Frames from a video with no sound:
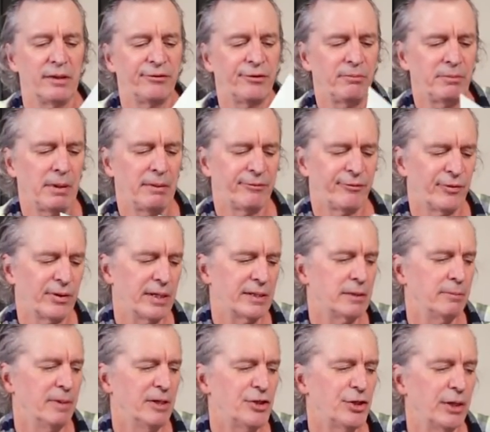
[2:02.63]
I sometimes forget
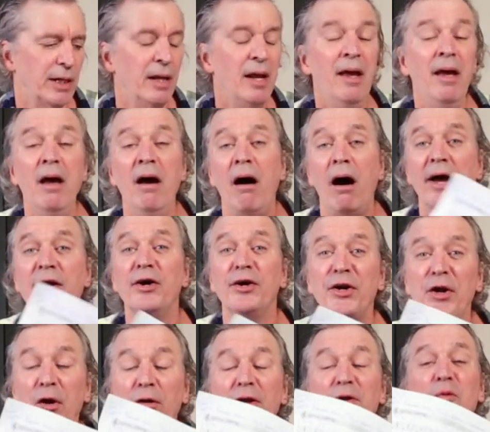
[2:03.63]
to mention it. I got
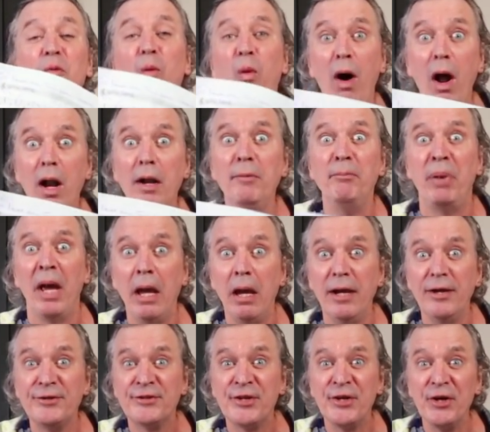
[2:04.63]
it all on one
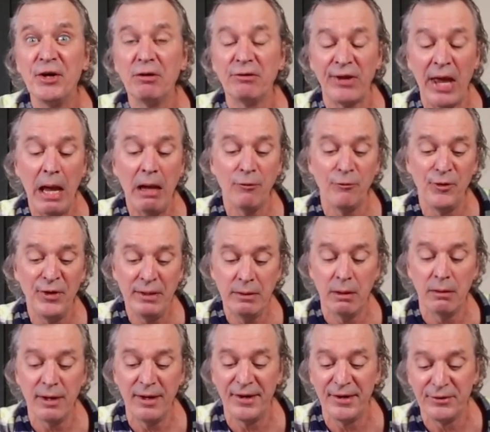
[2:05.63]
page here. It's handwritten
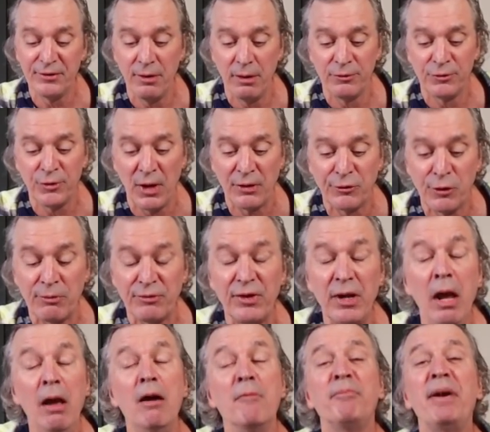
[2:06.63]
in a, a transcription.
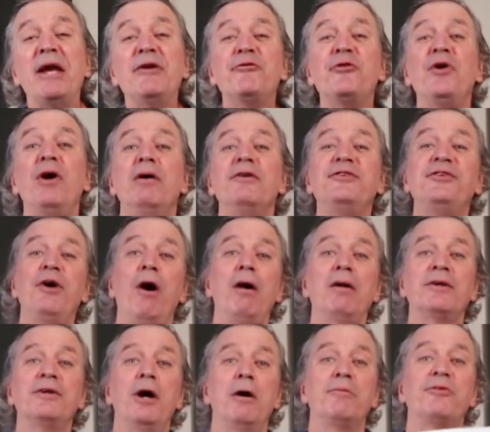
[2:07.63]

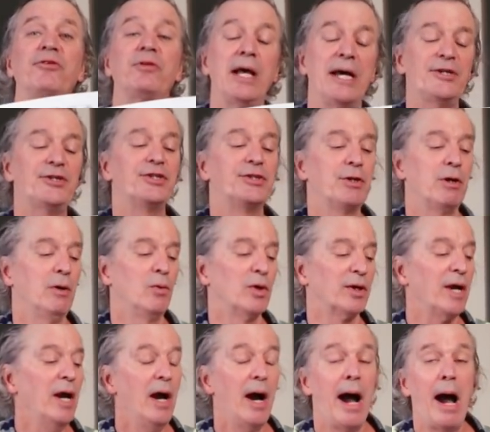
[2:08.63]
Patreon.com slash guitar at
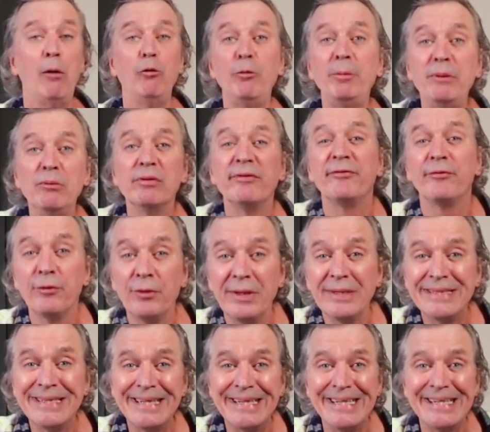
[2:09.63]
work. I will be
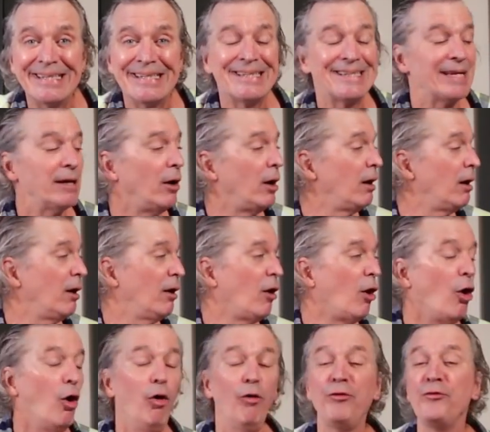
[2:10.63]
referring to this uh,
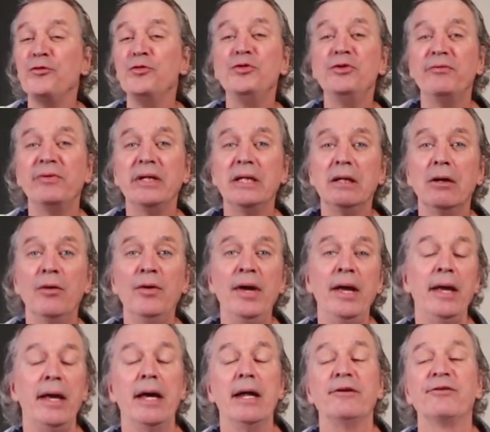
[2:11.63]
all through the video,
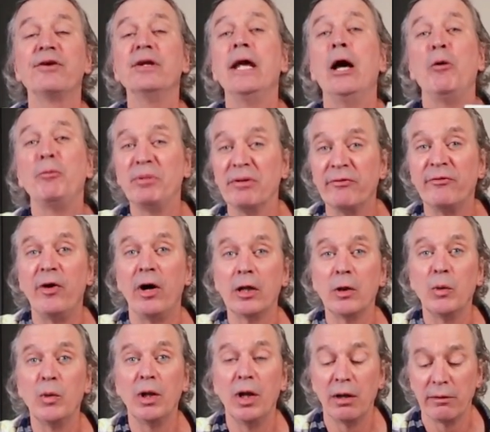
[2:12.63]
and it's going to help you
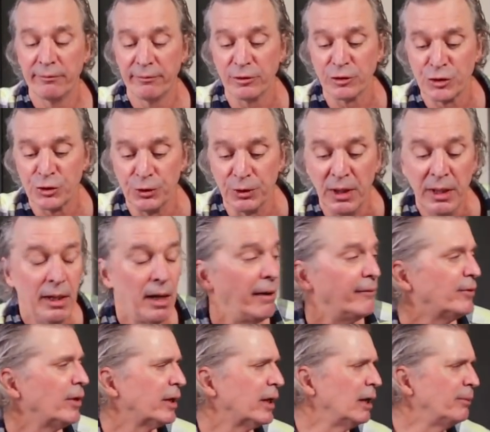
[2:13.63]
follow along for sure.
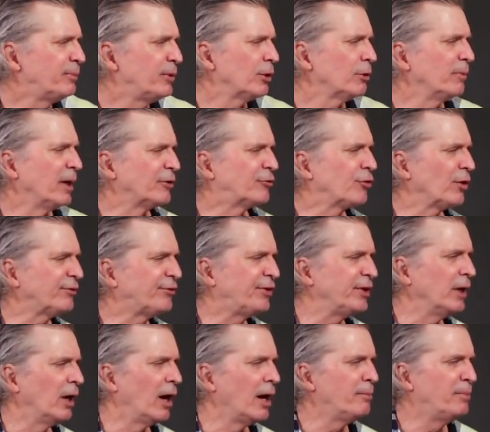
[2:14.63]
I've got it up here in my
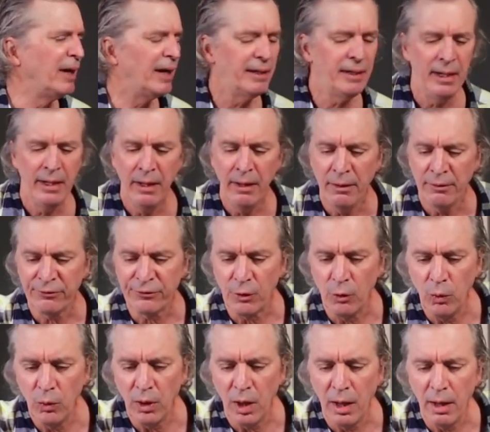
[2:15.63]
trusty iPad.
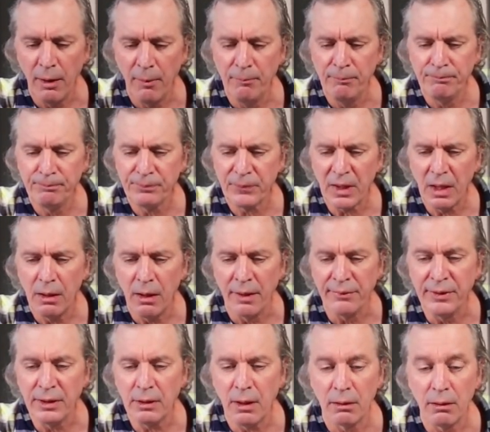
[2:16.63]
So um, I
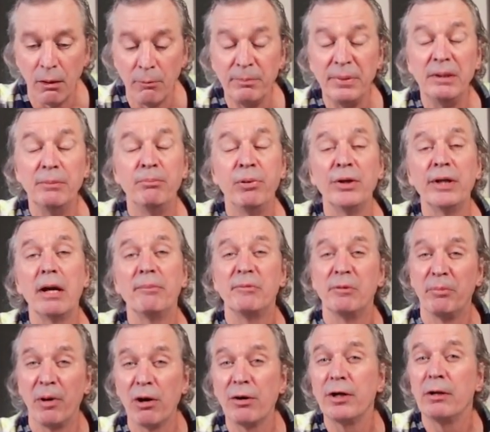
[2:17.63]
think I'll be putting up
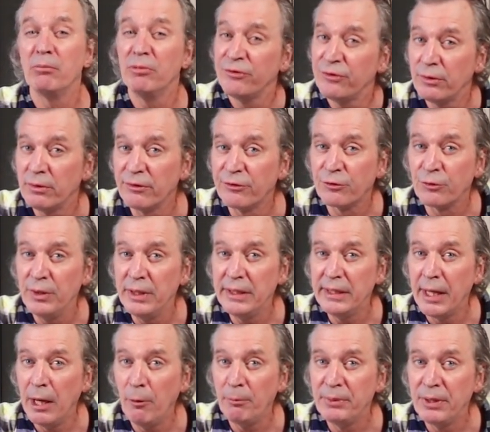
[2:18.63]
the bar numbers on the screen
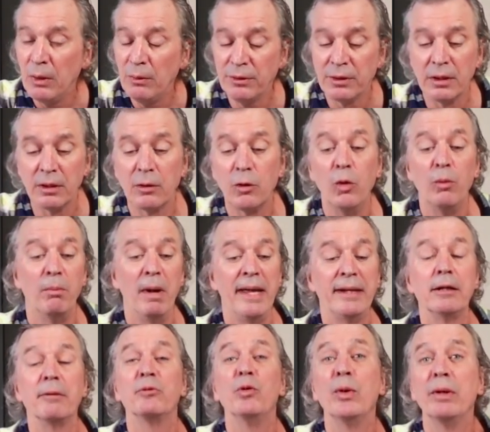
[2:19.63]
to help you out. You're going to go
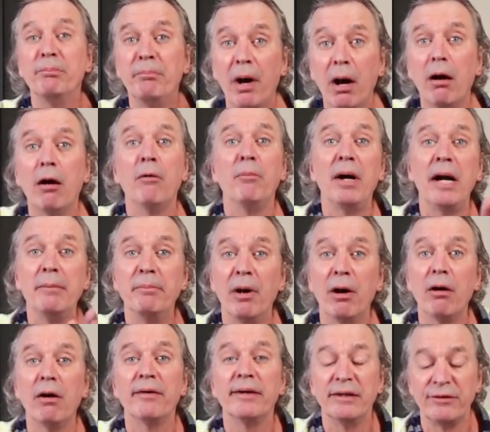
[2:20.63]
end up going bar by
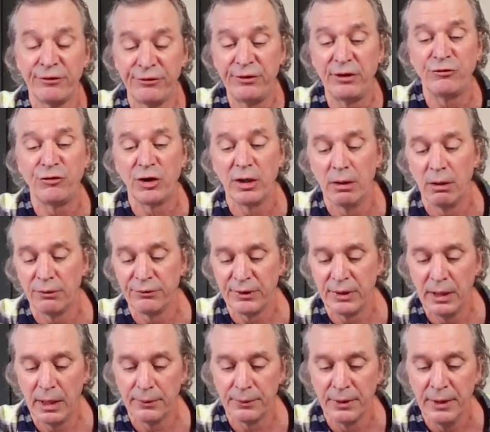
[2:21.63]
bar and then stitching it all
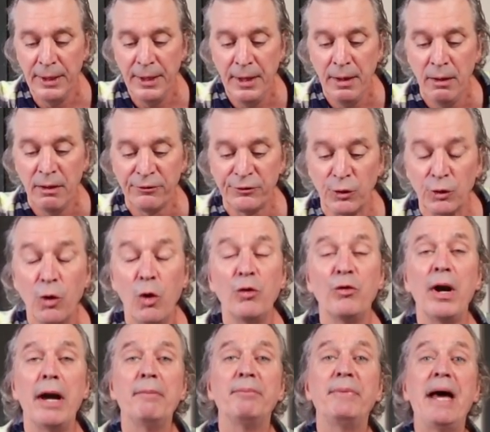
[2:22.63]
together. So go
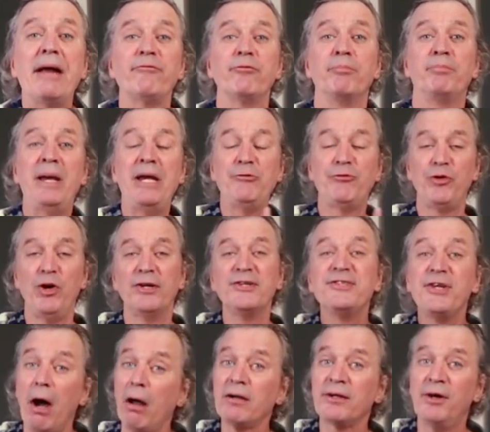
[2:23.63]
grab that for
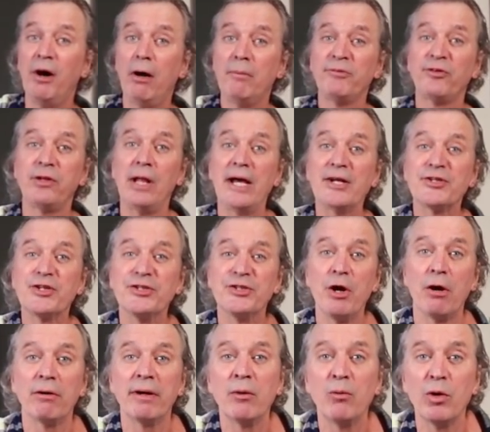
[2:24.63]
patreon.com slash
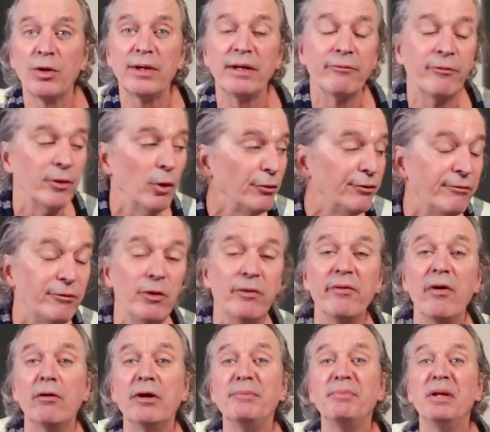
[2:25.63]
guitar at work. And for those of you who
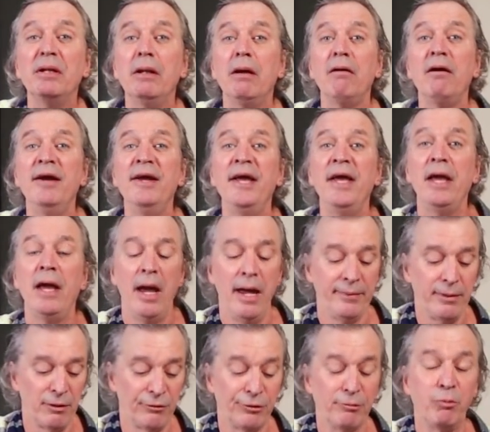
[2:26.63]
have already been there,
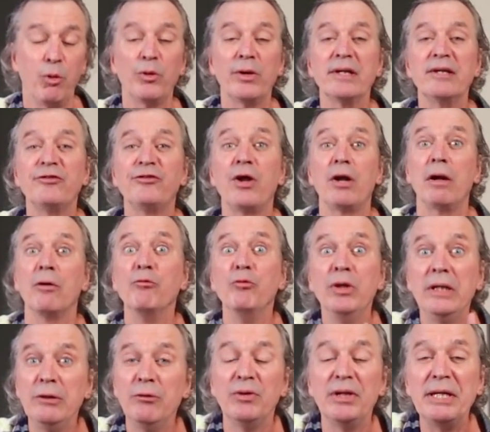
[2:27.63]
and that are supporting this channel. I
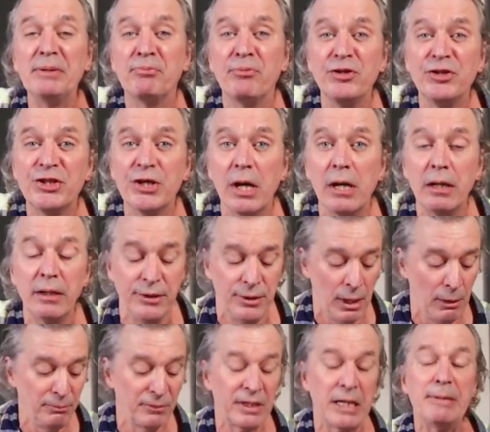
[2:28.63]
really, really appreciate it. You're
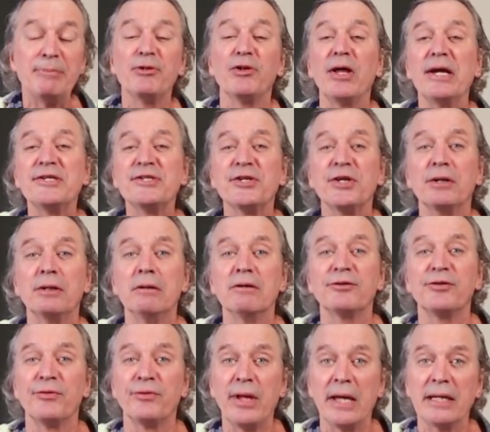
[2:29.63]
helping to keep the lights on here,
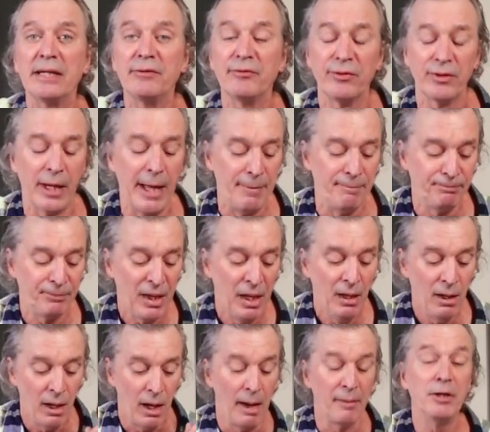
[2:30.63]
so thank you for that.
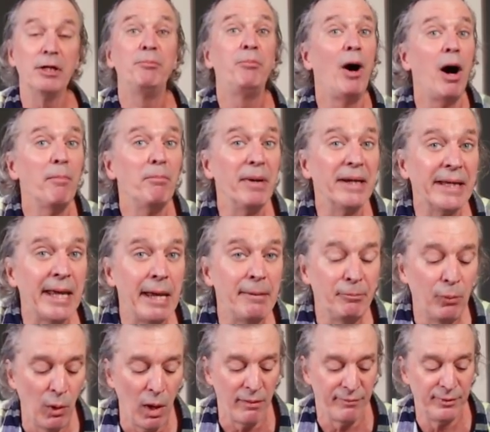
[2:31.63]
I'm gonna pop my
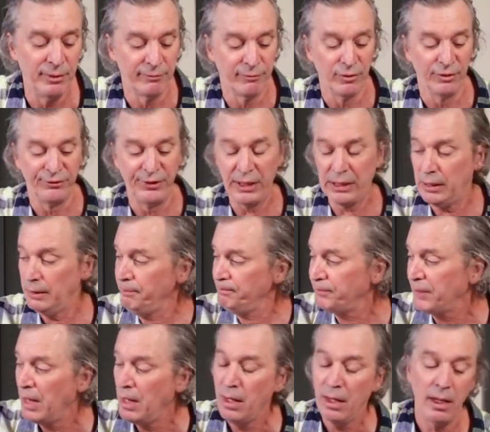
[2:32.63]
capo off here for a second,
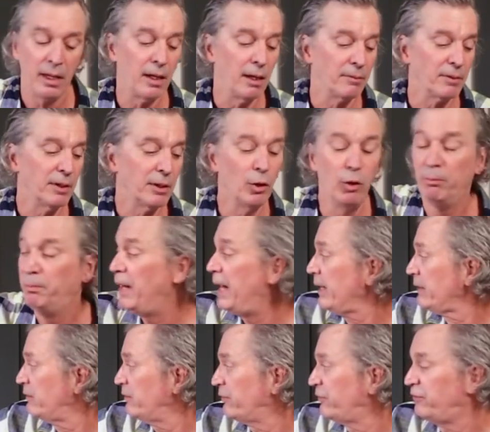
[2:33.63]
and I'm gonna go
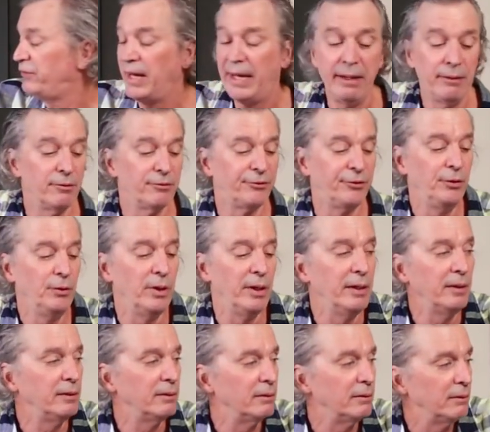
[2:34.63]
back to standard
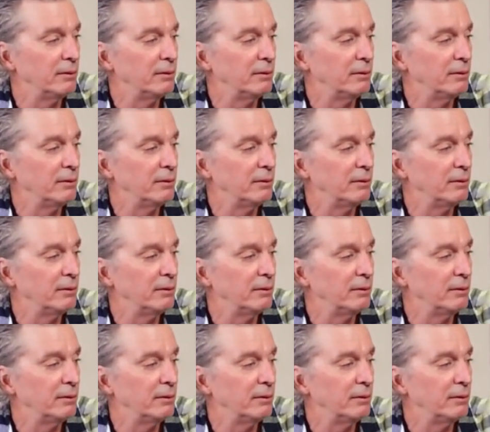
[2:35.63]
tuning.